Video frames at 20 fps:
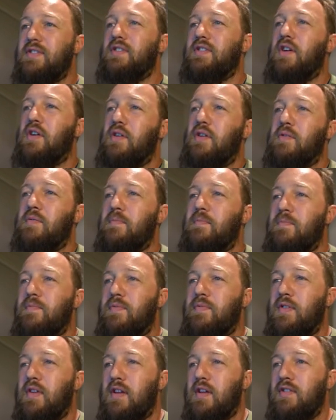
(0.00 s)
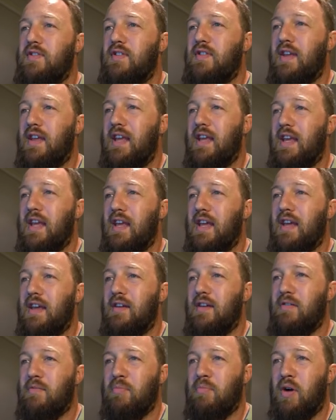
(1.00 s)
So you can see
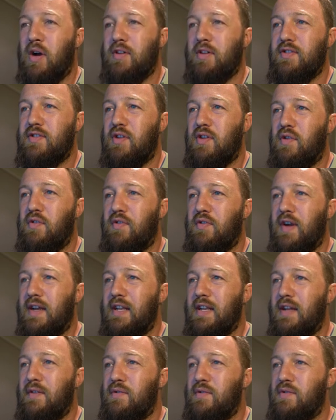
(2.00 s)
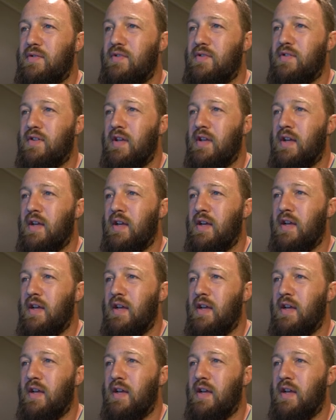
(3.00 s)
here my sulfate levels